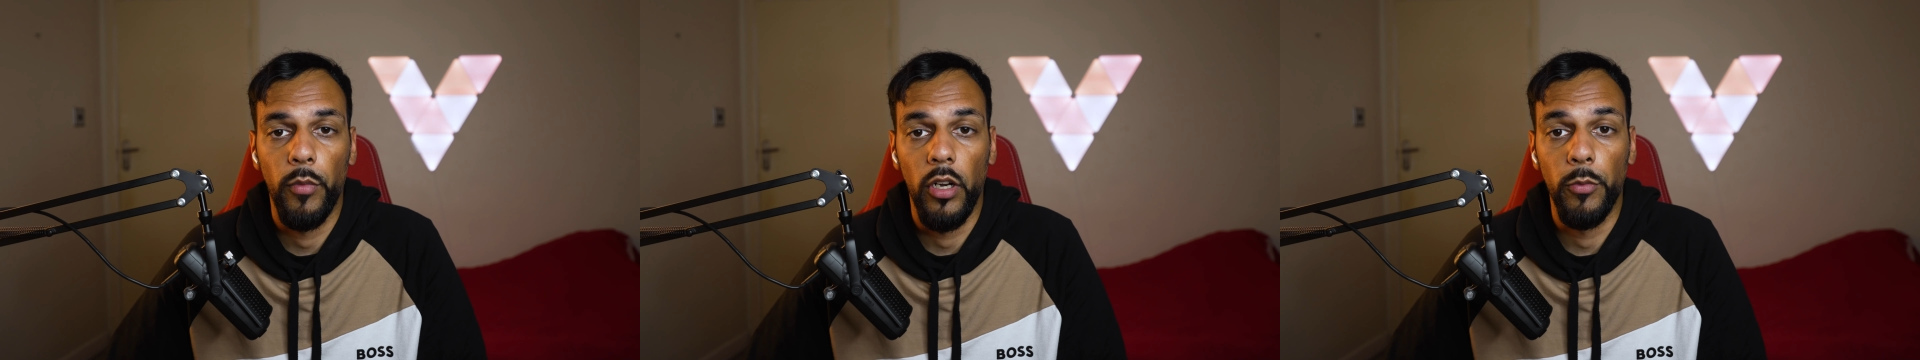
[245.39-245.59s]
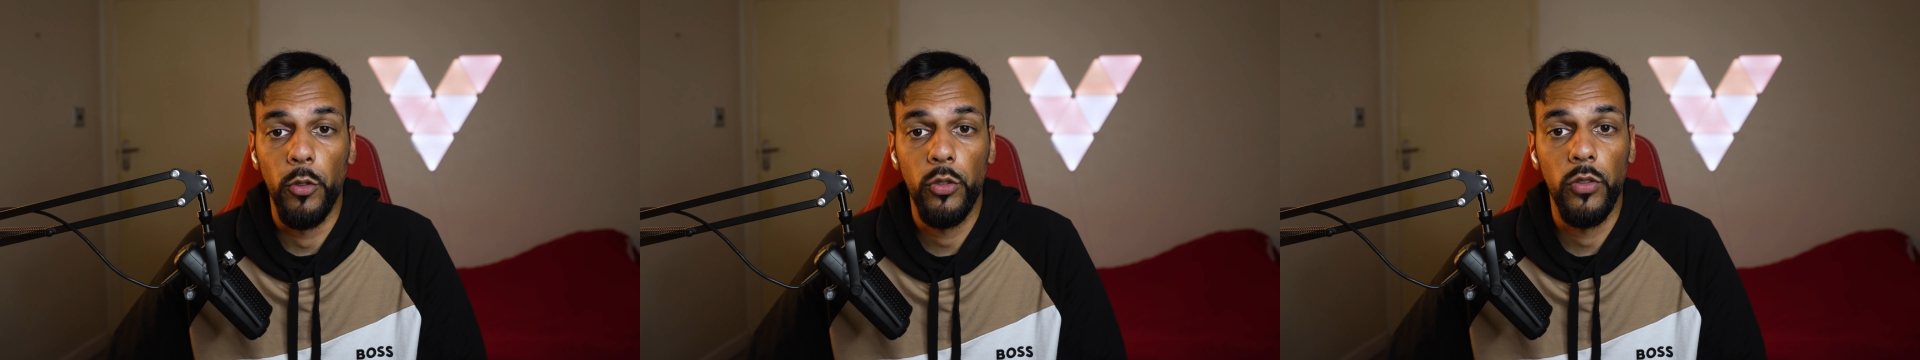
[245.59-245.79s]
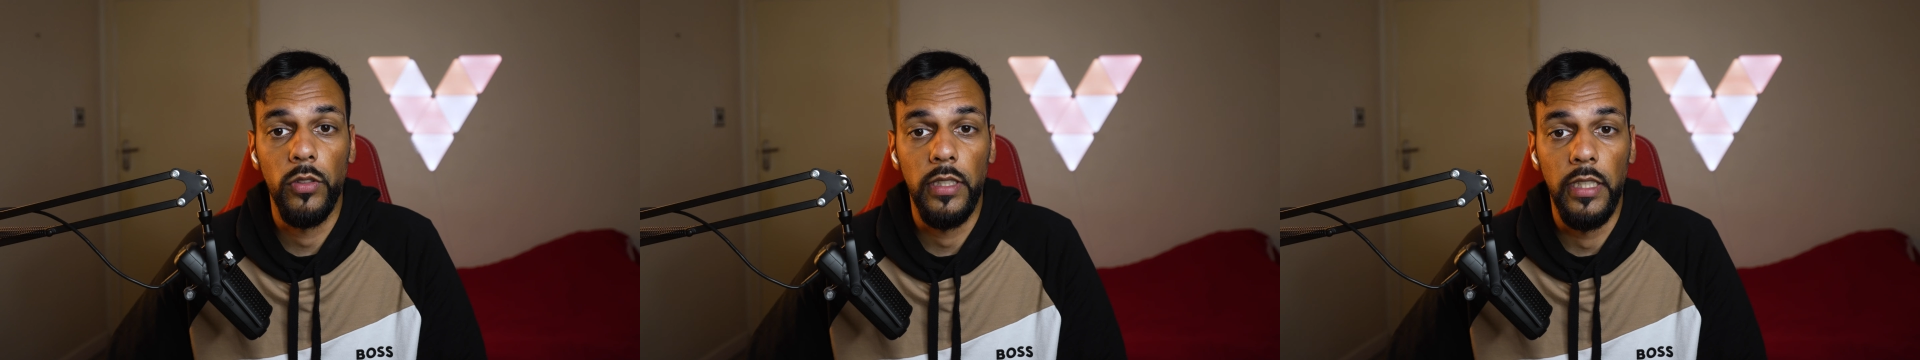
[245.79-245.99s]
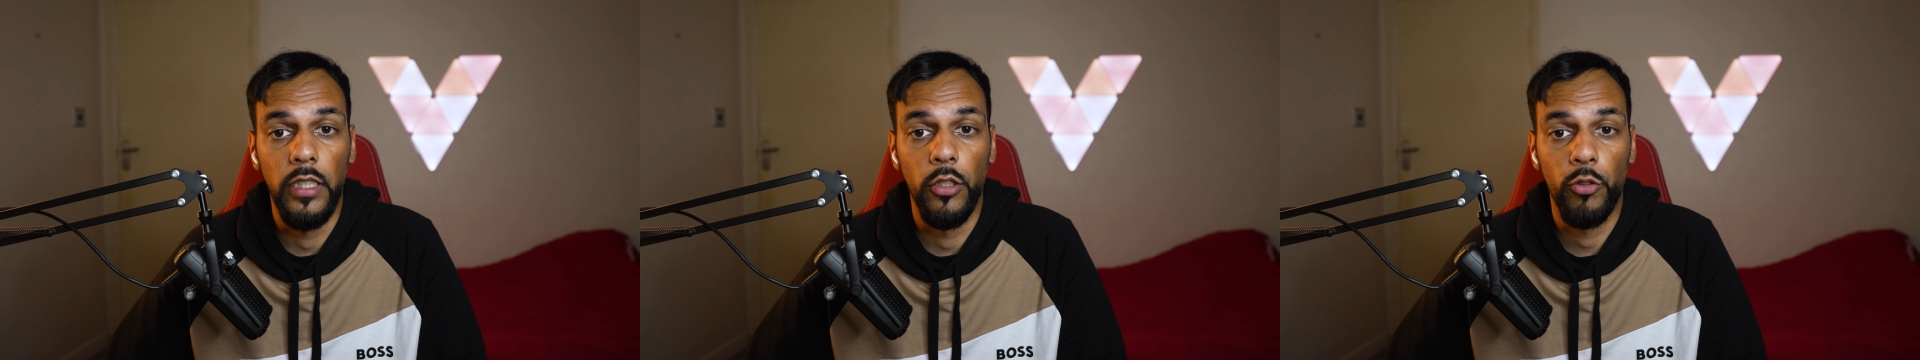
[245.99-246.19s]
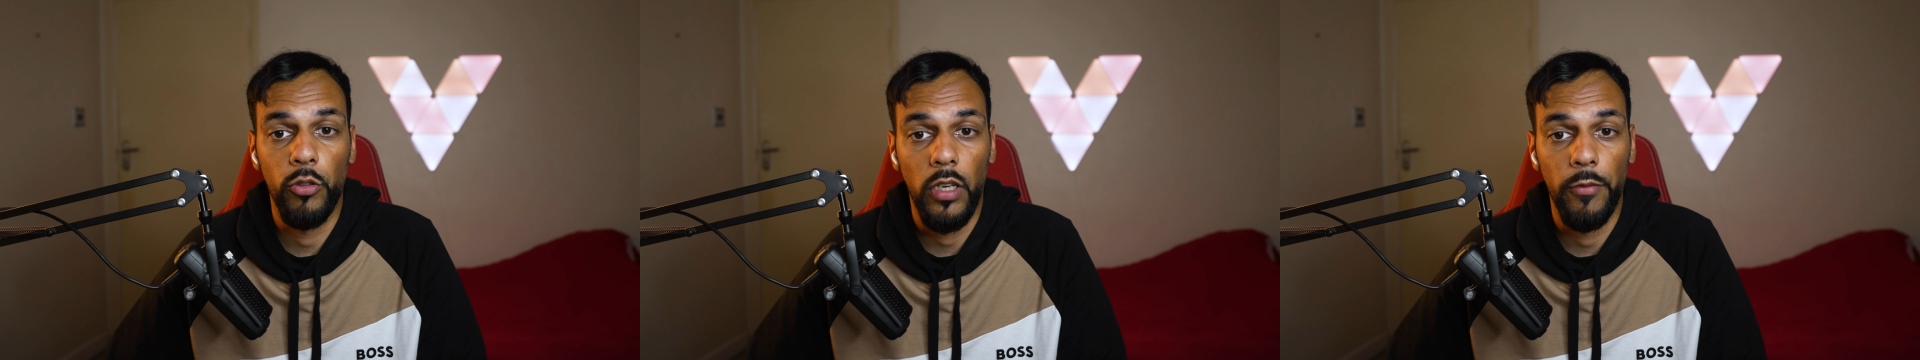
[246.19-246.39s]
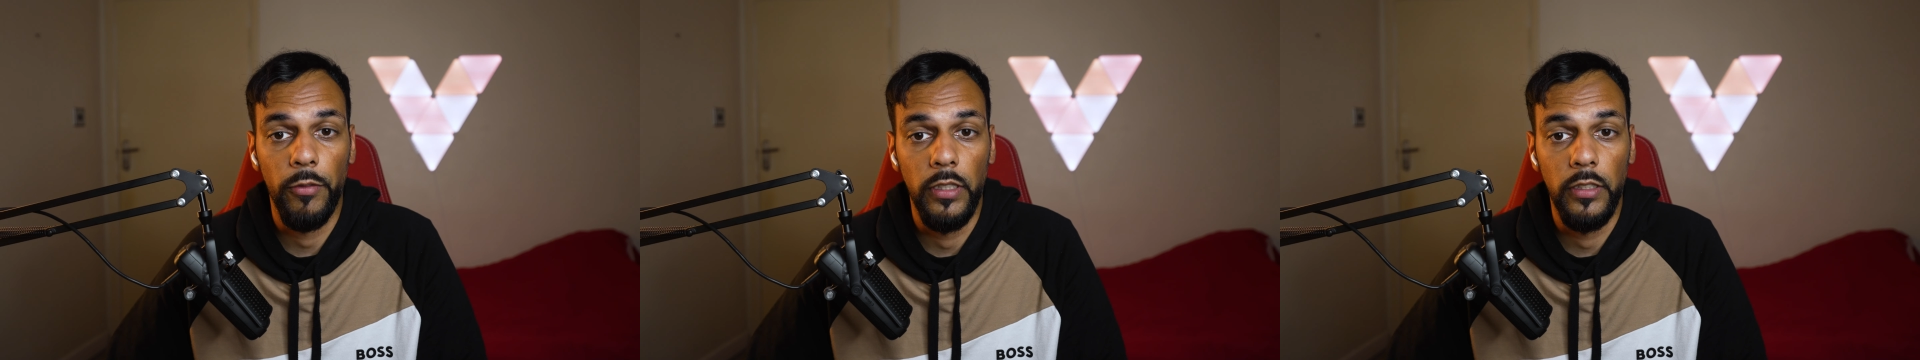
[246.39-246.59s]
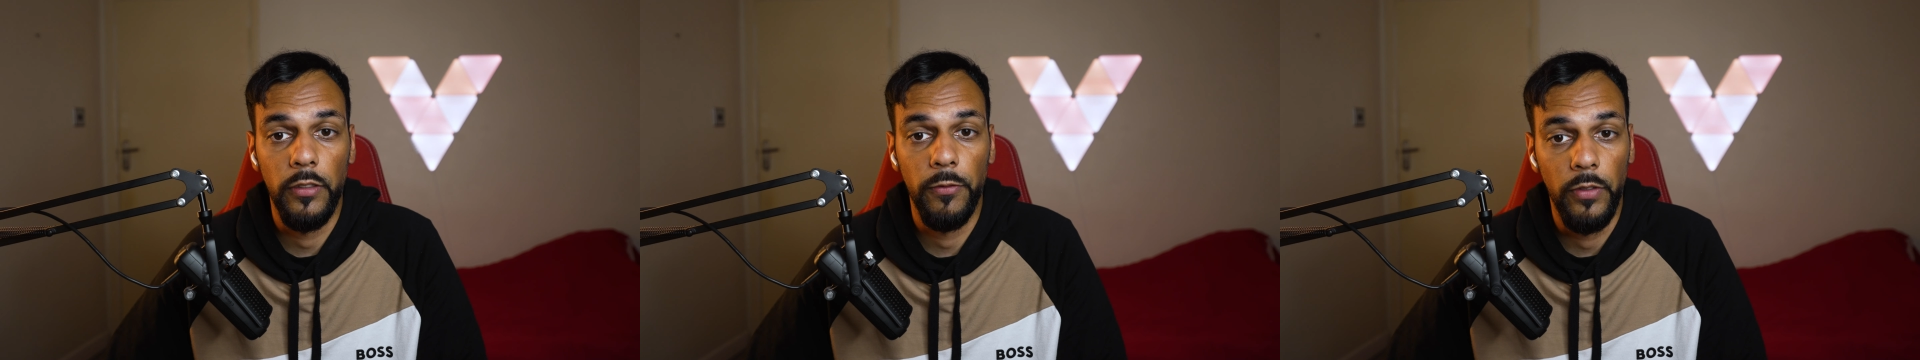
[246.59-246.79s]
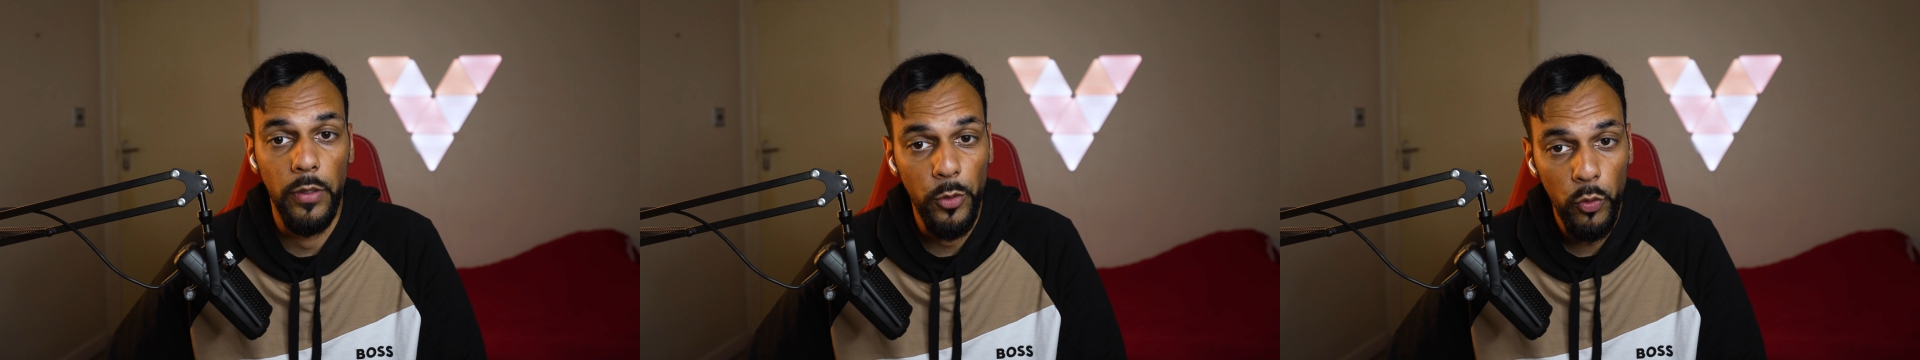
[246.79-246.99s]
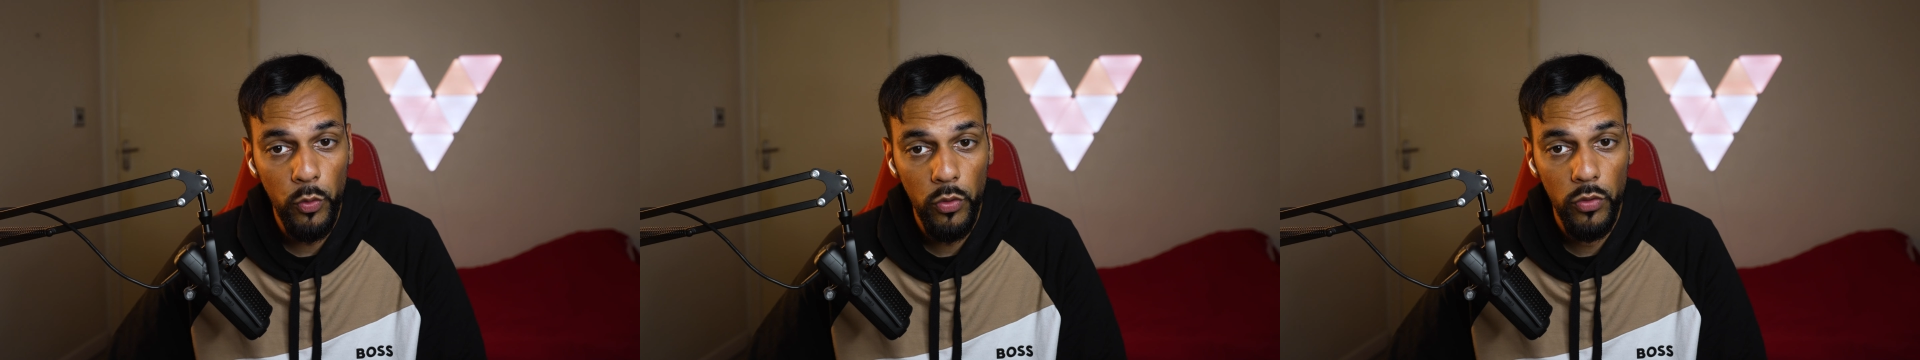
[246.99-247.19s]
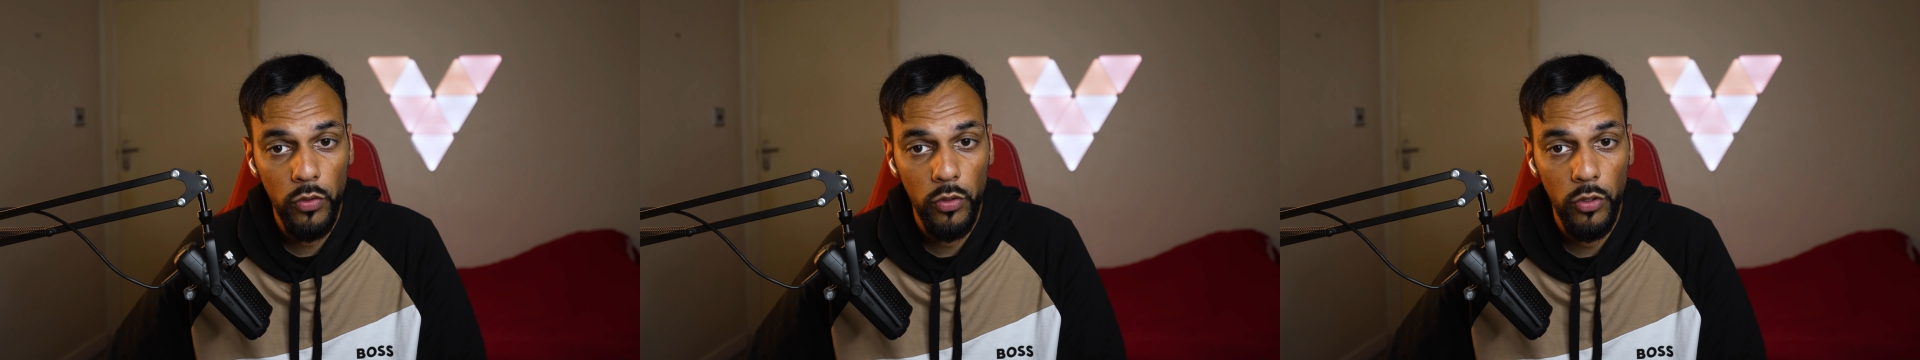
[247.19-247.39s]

But I'm also seeing Travis Fimmel,